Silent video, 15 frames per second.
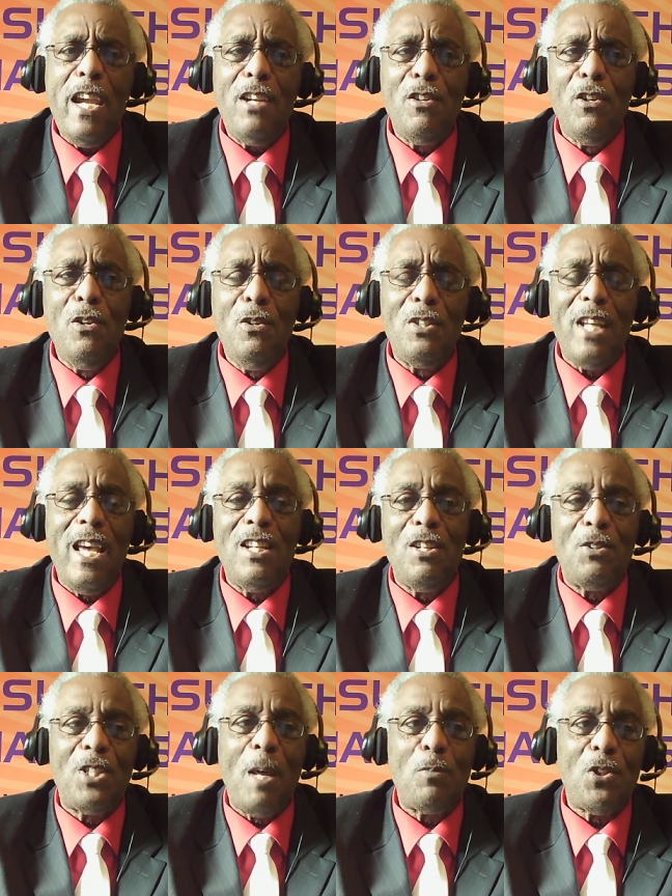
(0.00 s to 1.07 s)
and you
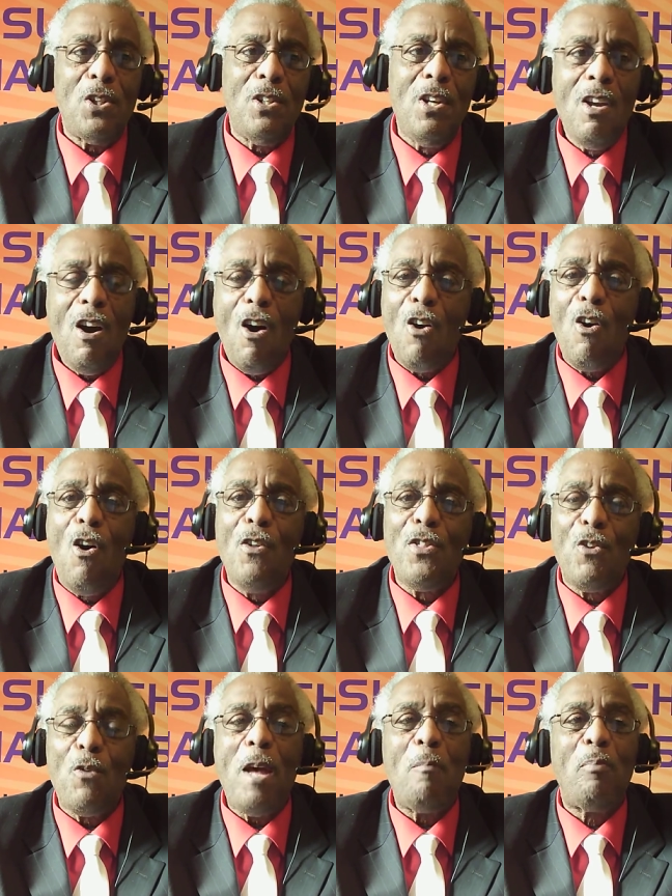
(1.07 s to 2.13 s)
need to know how
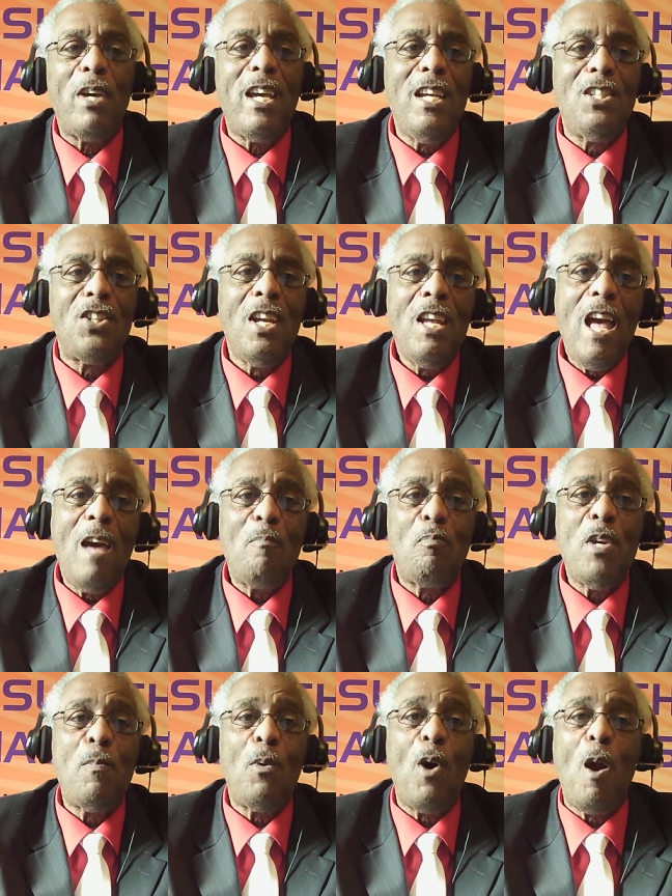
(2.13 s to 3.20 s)
to discern
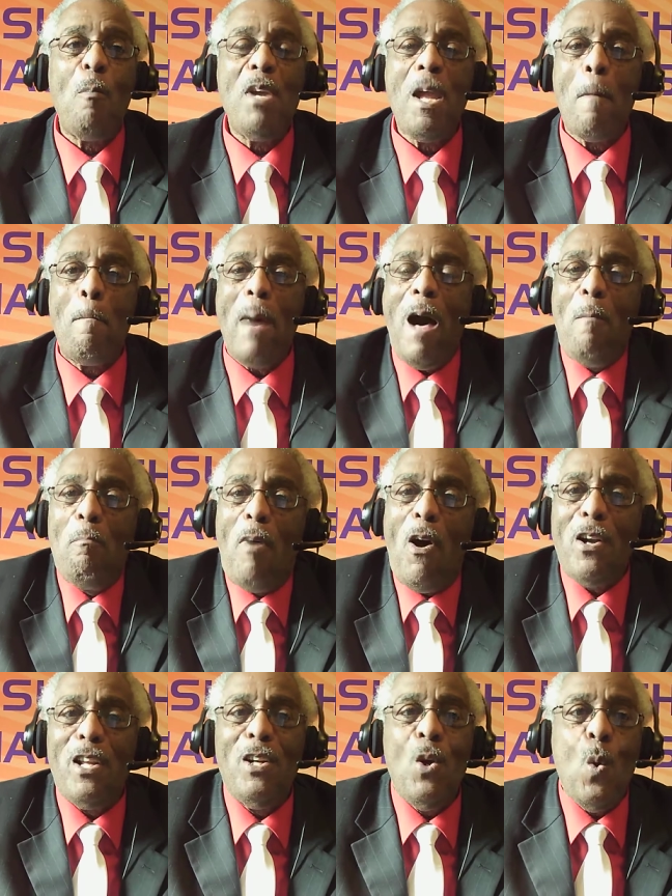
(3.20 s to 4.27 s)
God's voice
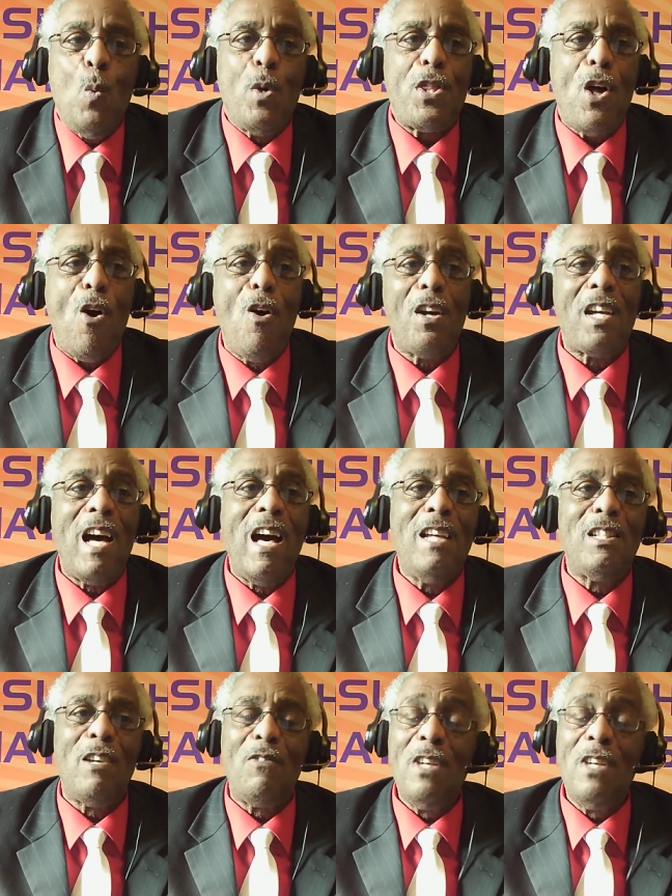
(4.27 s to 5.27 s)
for yourself.